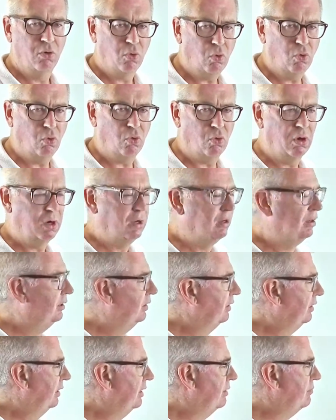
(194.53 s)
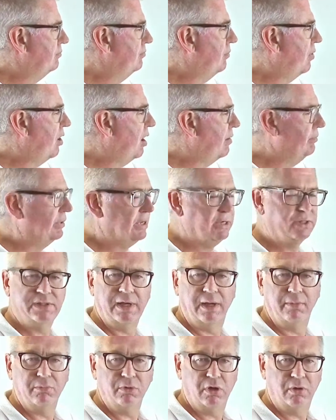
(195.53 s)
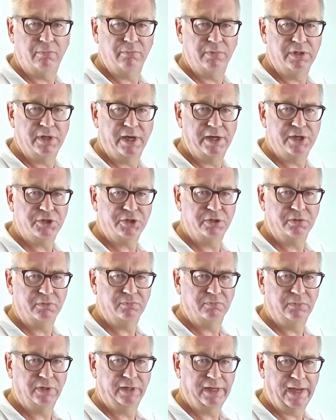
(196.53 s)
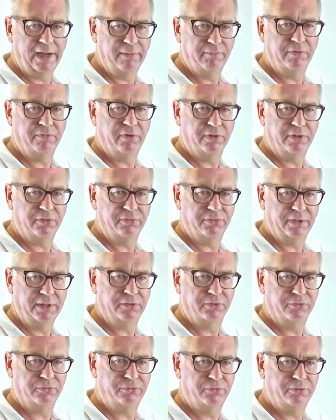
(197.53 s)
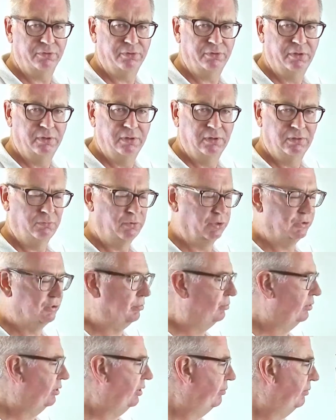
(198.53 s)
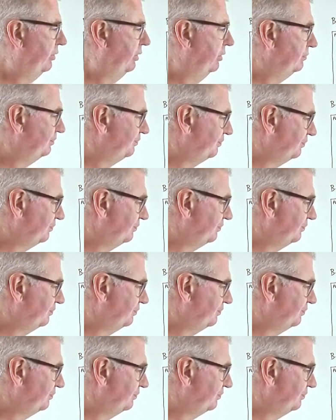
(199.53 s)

Or it might be some combination. Again, we've got to think through what's appropriate.